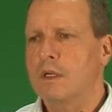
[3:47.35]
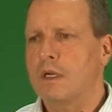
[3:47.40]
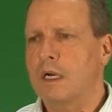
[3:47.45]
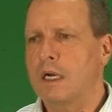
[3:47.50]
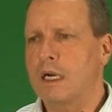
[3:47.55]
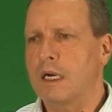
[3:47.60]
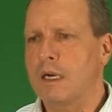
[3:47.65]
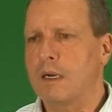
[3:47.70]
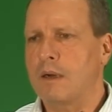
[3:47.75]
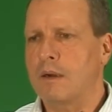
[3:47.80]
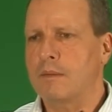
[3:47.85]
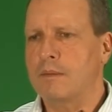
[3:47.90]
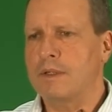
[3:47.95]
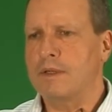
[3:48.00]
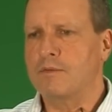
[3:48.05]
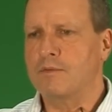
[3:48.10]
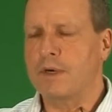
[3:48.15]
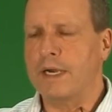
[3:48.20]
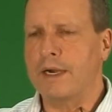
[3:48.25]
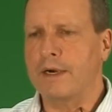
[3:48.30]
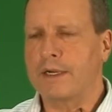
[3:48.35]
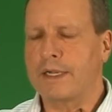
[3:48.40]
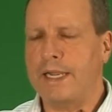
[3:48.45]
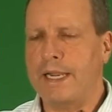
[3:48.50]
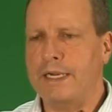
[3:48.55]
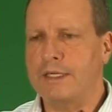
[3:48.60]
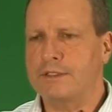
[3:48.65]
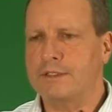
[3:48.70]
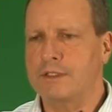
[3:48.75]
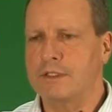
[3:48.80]
In rare
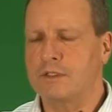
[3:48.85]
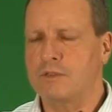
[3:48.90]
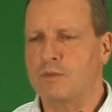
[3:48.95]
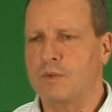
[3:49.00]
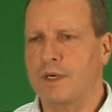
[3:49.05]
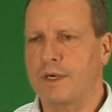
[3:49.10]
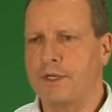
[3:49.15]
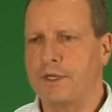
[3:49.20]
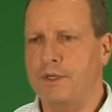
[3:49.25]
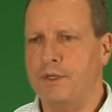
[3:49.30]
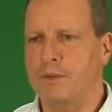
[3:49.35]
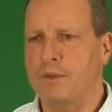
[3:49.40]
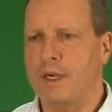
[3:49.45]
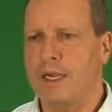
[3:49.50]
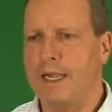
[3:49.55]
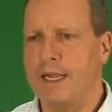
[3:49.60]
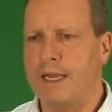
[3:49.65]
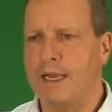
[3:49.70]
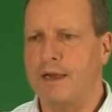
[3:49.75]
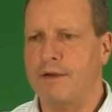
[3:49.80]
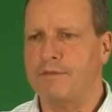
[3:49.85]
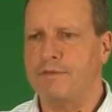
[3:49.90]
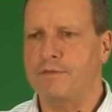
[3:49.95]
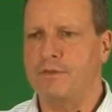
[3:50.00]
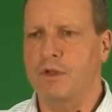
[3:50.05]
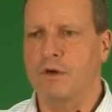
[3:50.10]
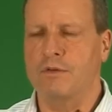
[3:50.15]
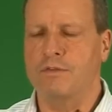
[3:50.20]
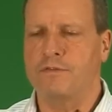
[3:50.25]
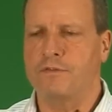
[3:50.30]
cases where you have
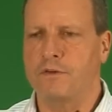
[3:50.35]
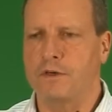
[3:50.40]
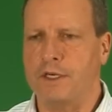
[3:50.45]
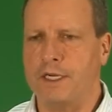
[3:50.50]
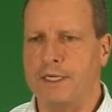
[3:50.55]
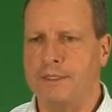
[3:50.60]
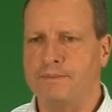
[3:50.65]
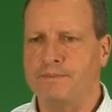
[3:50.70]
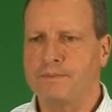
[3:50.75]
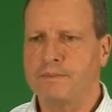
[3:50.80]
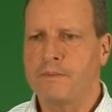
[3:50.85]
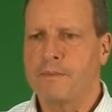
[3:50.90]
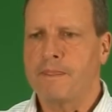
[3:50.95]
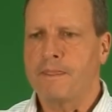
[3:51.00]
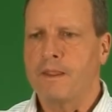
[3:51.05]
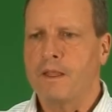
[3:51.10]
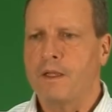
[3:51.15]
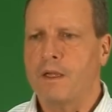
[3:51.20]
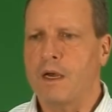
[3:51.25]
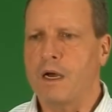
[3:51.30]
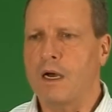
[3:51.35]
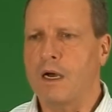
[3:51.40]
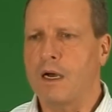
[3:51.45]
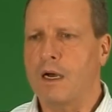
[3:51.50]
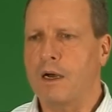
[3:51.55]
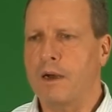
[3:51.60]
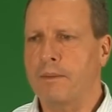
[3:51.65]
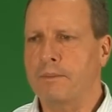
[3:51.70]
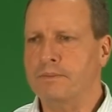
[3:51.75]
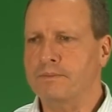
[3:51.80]
no footing,
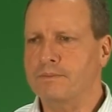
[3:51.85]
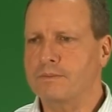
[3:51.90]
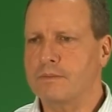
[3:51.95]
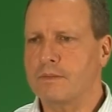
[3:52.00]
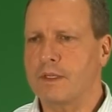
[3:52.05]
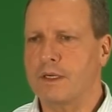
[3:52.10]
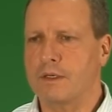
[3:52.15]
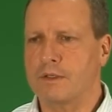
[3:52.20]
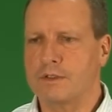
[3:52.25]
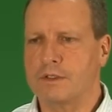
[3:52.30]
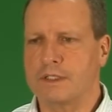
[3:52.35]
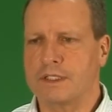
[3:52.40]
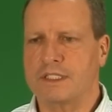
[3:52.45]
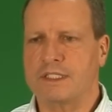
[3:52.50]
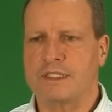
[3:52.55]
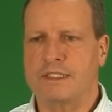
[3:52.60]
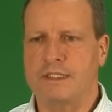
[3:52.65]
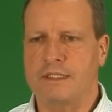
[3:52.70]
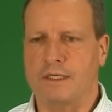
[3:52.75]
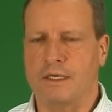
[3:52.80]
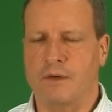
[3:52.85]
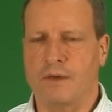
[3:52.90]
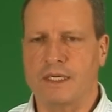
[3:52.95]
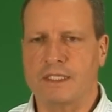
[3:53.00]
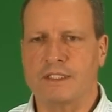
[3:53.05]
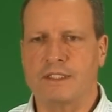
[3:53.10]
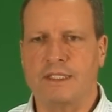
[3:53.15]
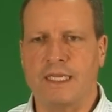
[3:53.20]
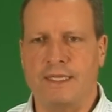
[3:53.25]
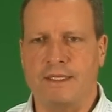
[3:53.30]
there's
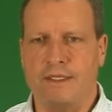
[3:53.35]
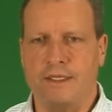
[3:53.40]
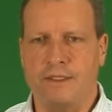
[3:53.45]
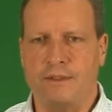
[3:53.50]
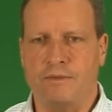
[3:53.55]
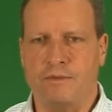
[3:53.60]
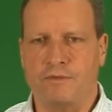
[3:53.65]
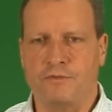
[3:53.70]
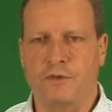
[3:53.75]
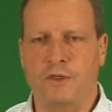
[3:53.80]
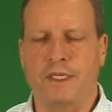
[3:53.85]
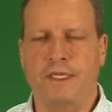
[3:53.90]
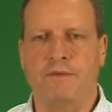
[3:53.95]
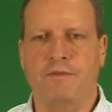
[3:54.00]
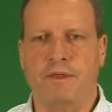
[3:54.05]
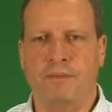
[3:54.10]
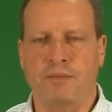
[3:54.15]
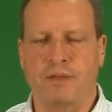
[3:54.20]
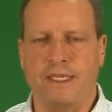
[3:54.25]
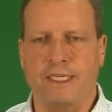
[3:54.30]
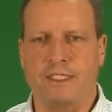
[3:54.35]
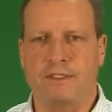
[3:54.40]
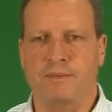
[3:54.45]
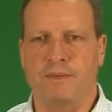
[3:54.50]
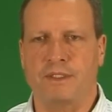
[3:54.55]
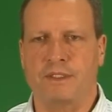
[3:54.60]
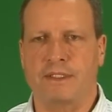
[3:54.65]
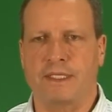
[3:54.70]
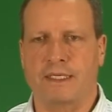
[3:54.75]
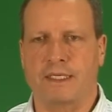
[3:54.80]
extended footing
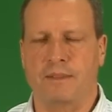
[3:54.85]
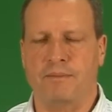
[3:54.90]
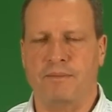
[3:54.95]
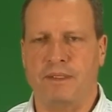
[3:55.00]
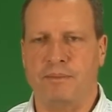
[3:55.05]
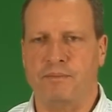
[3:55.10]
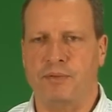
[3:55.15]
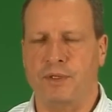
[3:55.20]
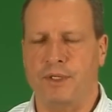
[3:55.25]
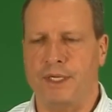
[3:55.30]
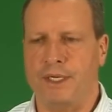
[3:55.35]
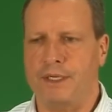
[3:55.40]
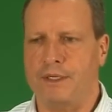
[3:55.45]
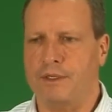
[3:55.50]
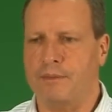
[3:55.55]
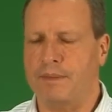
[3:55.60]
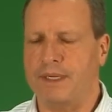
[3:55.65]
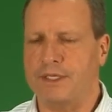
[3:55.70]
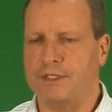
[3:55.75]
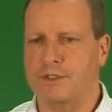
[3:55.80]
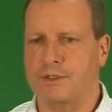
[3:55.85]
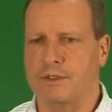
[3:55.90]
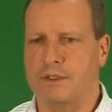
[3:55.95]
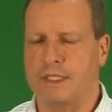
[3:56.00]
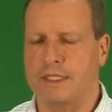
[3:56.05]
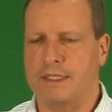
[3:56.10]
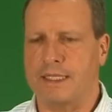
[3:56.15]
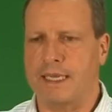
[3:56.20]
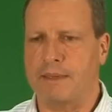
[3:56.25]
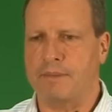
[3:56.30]
replacements that can be put in to make sure
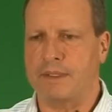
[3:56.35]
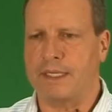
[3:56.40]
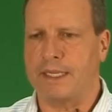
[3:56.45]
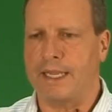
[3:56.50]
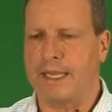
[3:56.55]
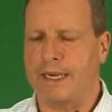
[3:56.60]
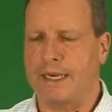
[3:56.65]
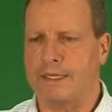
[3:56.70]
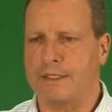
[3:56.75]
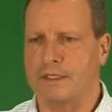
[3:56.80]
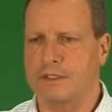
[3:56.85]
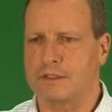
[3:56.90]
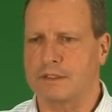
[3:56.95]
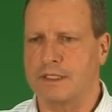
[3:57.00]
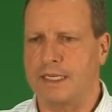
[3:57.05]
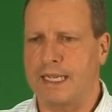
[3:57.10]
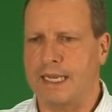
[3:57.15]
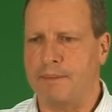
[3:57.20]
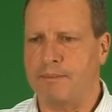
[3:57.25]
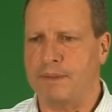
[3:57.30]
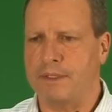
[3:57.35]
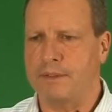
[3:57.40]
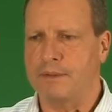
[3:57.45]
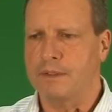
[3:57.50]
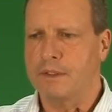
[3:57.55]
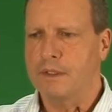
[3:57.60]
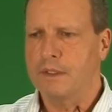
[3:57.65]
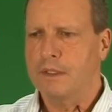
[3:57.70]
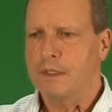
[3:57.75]
that that mechanic doesn't happen.